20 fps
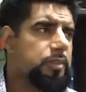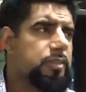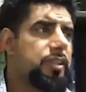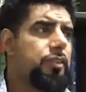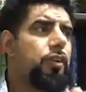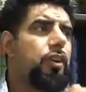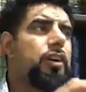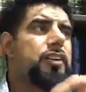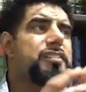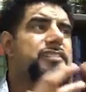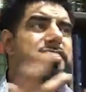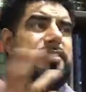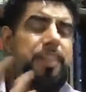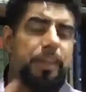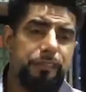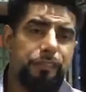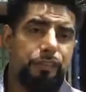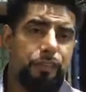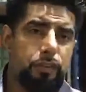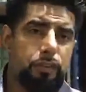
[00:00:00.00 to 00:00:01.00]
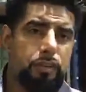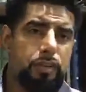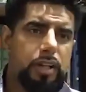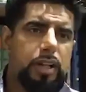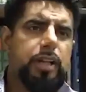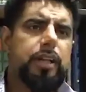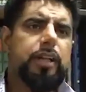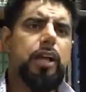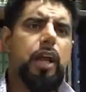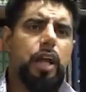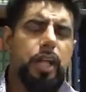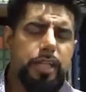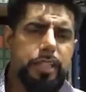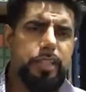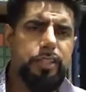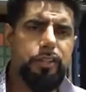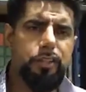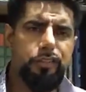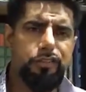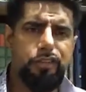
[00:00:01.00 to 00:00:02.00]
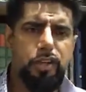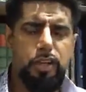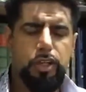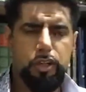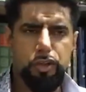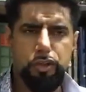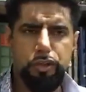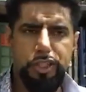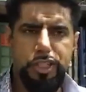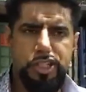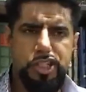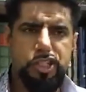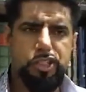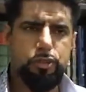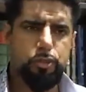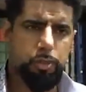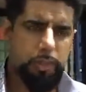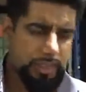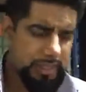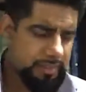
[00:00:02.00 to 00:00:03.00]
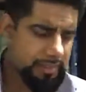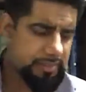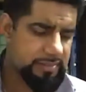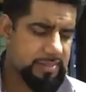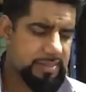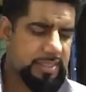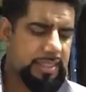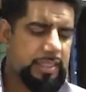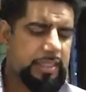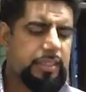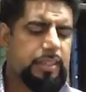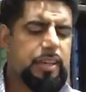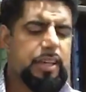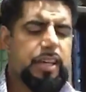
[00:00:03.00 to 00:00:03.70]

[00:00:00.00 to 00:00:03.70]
There are several kind of creatures within the sea,